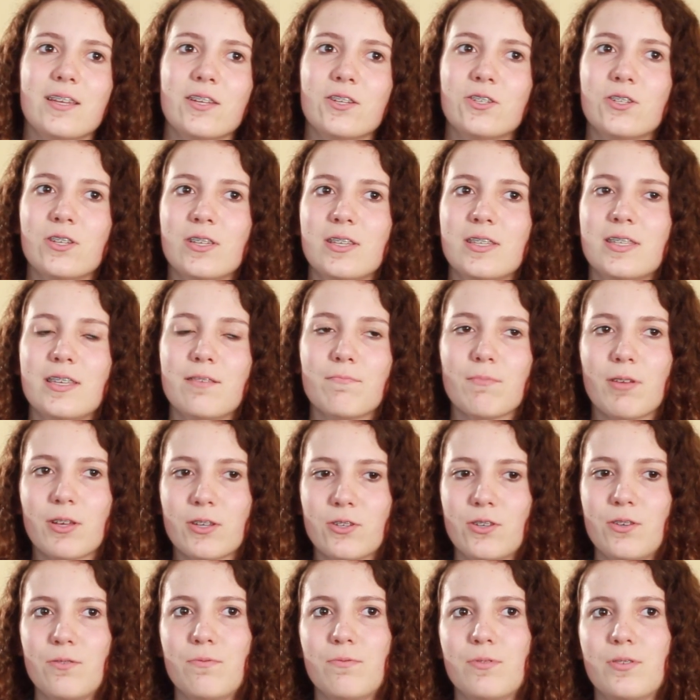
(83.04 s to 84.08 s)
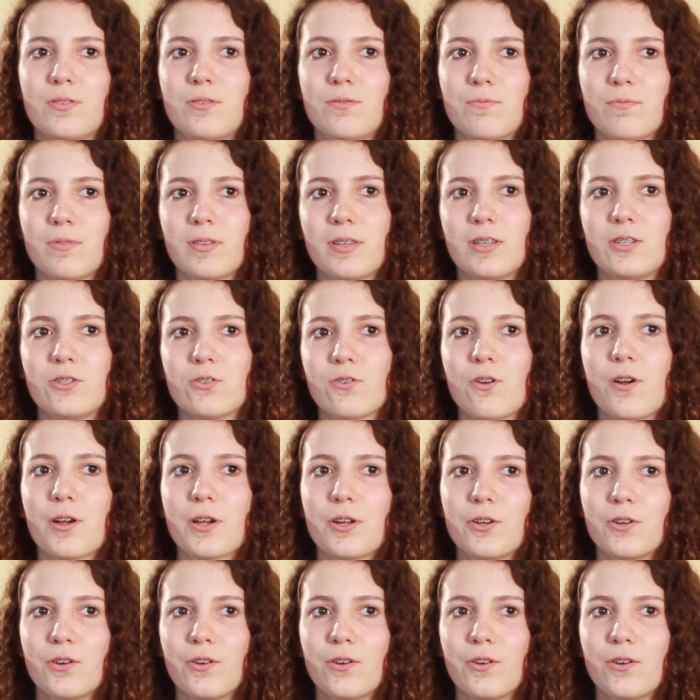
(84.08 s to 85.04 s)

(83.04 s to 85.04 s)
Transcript: she seemed like she was really strong in her